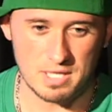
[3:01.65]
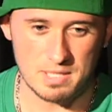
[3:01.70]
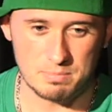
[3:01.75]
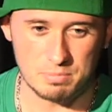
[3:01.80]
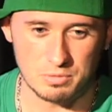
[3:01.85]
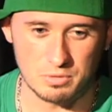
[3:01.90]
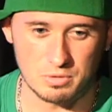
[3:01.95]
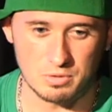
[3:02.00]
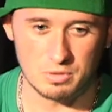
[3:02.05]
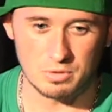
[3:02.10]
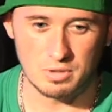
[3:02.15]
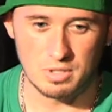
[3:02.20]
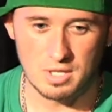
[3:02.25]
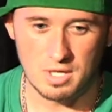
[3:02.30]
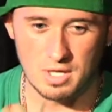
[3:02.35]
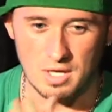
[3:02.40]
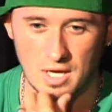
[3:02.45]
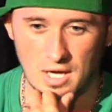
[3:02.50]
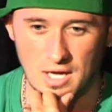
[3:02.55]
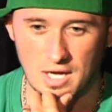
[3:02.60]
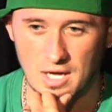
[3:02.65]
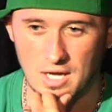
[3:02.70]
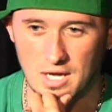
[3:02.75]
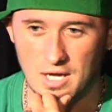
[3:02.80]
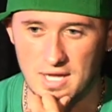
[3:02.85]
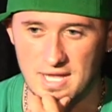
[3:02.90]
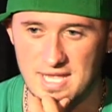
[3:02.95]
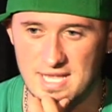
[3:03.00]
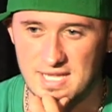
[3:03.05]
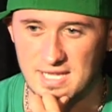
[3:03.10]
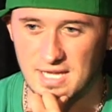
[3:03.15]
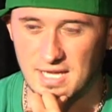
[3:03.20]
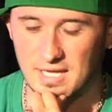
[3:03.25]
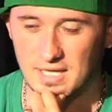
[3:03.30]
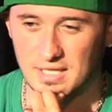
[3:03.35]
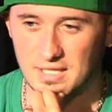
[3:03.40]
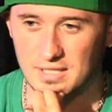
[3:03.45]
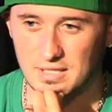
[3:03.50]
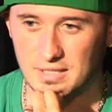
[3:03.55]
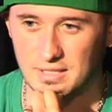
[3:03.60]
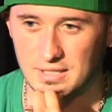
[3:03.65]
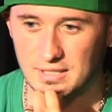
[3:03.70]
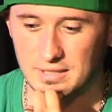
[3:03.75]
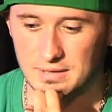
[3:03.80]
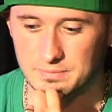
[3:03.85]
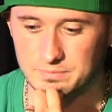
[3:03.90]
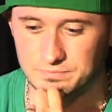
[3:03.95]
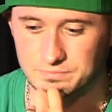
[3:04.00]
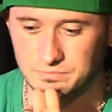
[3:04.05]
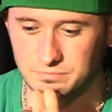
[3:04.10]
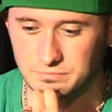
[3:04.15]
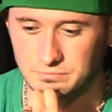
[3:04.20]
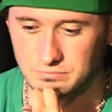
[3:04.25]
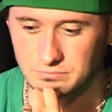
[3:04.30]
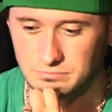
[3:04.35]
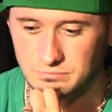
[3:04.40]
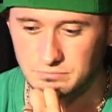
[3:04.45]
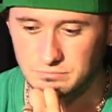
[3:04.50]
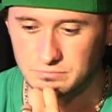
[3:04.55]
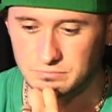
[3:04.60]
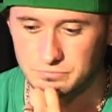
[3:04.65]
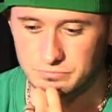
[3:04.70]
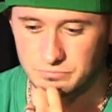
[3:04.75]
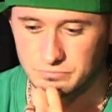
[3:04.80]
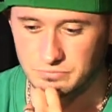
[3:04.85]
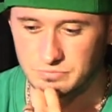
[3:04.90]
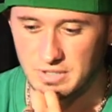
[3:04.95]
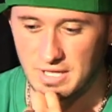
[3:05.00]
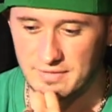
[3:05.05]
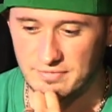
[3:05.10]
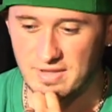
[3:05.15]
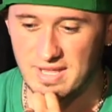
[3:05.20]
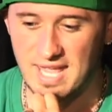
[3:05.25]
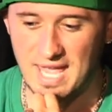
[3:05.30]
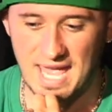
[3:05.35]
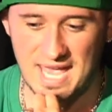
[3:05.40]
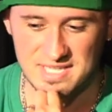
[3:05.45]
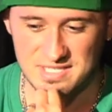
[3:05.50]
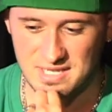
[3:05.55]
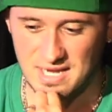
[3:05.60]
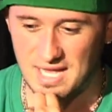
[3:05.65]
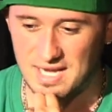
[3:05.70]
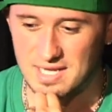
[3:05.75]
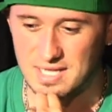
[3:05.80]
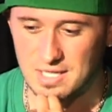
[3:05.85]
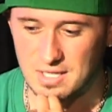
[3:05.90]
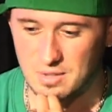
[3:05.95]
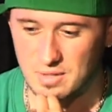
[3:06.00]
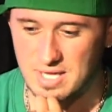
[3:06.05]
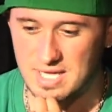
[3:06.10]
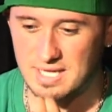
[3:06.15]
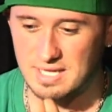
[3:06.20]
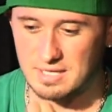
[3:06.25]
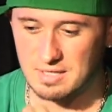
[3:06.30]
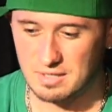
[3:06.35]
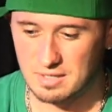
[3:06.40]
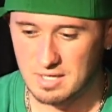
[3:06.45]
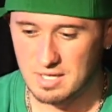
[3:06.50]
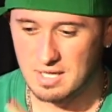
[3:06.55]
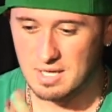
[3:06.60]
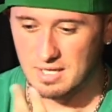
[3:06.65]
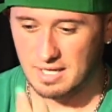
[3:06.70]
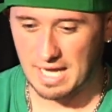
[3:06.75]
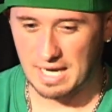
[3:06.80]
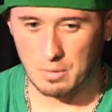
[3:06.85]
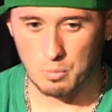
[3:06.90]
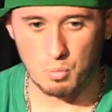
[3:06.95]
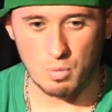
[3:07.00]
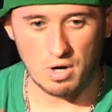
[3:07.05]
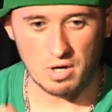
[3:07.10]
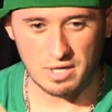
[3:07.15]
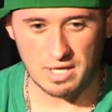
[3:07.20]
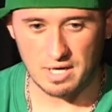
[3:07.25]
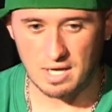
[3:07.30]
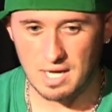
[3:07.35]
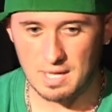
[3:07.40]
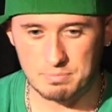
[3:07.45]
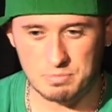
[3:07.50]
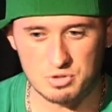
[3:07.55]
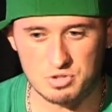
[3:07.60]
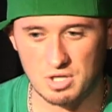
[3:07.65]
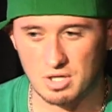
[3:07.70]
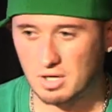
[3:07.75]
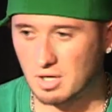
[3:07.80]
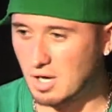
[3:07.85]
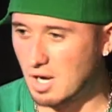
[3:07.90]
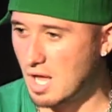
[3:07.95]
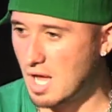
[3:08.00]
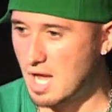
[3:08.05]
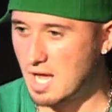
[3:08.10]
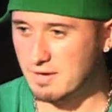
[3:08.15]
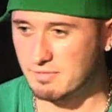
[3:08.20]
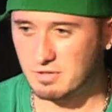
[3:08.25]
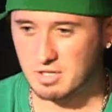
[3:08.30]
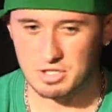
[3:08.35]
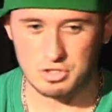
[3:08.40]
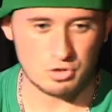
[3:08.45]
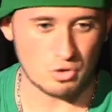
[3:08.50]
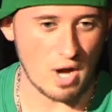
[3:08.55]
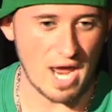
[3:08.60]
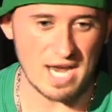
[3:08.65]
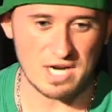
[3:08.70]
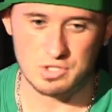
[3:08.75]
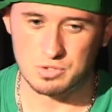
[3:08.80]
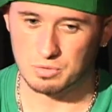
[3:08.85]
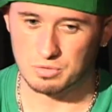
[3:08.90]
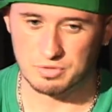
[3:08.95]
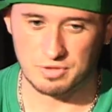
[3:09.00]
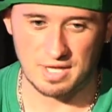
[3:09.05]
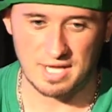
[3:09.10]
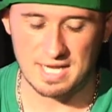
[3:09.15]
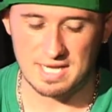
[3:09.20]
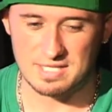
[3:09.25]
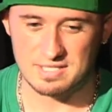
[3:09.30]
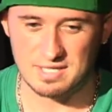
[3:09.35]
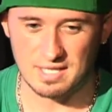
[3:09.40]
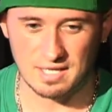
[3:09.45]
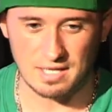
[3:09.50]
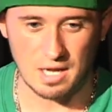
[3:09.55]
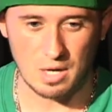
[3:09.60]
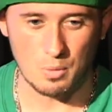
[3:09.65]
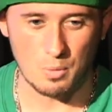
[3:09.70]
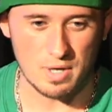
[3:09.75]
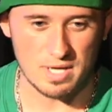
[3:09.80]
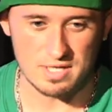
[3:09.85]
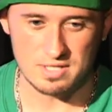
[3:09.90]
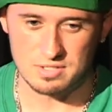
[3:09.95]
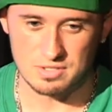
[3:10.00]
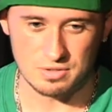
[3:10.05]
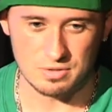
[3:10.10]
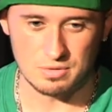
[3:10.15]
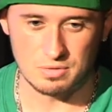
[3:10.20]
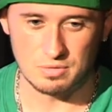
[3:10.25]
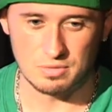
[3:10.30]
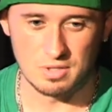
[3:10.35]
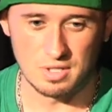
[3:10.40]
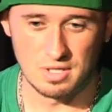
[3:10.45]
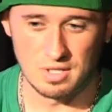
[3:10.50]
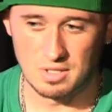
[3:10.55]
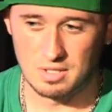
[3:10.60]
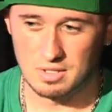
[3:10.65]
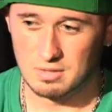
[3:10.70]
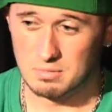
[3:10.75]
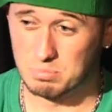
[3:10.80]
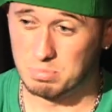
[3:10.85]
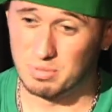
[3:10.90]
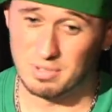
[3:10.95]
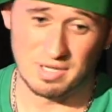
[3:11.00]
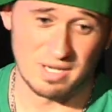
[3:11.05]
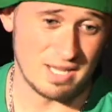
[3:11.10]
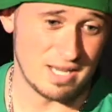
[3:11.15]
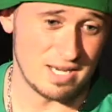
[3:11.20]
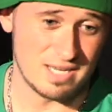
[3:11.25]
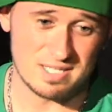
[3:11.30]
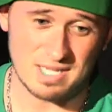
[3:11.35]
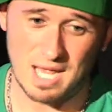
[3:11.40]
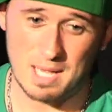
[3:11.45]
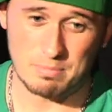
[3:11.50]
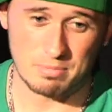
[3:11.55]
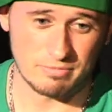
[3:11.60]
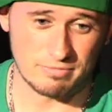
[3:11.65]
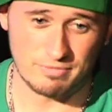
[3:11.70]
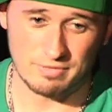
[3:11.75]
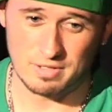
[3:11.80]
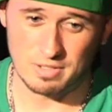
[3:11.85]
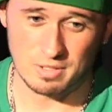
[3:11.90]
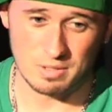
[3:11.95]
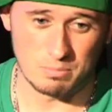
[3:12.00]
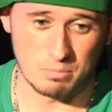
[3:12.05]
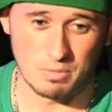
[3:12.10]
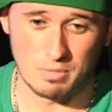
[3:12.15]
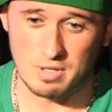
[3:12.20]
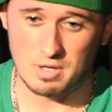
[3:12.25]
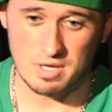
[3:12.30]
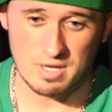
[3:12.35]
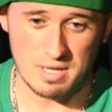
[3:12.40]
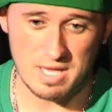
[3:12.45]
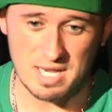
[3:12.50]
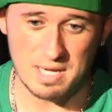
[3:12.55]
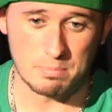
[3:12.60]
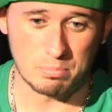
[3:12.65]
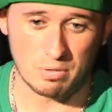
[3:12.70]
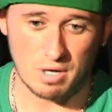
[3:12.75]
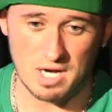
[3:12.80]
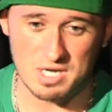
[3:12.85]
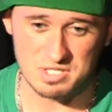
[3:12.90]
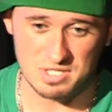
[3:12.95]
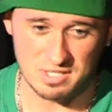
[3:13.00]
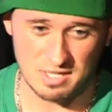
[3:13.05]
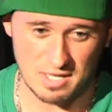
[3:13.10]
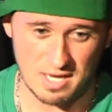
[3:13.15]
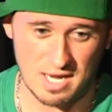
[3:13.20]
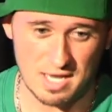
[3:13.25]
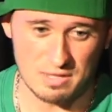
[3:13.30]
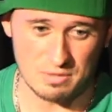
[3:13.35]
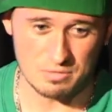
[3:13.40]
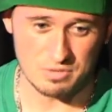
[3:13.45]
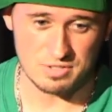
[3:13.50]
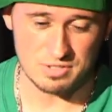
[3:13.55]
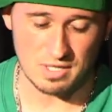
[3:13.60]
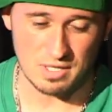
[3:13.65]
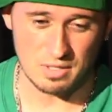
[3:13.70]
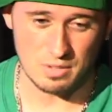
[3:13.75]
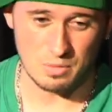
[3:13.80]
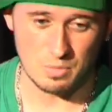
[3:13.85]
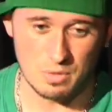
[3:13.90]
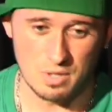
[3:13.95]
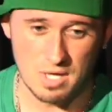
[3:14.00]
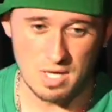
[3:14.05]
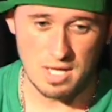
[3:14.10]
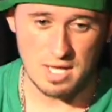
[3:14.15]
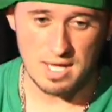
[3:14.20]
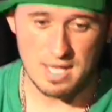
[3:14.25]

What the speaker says: people. He can, if he has an idea, he can kind of work it up. There's a lot of contractual things that go into putting any type of film or any project together. So